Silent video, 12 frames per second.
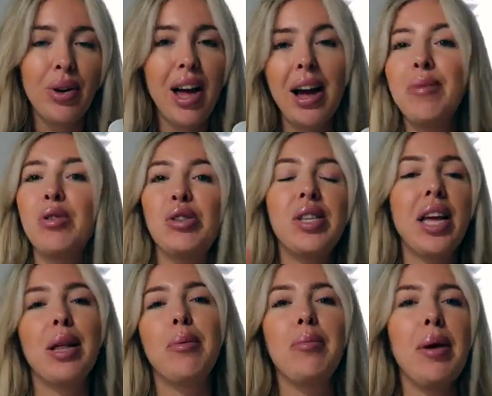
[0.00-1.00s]
Okay, I'm just saying
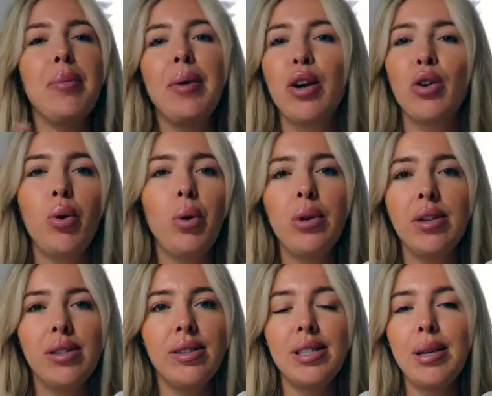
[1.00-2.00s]
that, but maybe your goal
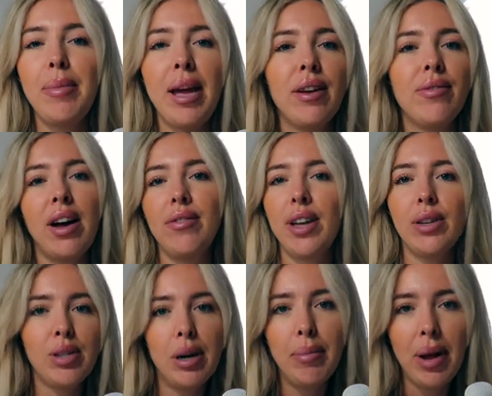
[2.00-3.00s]
is to make
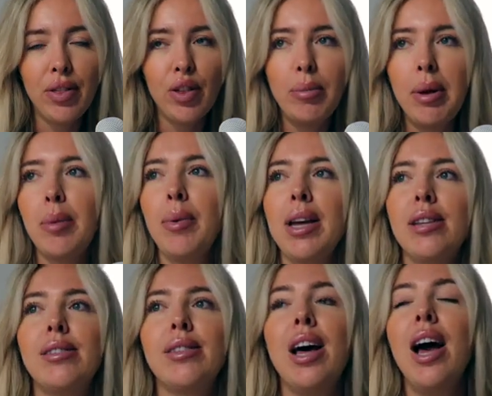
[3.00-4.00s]
$5,000 a month, or maybe it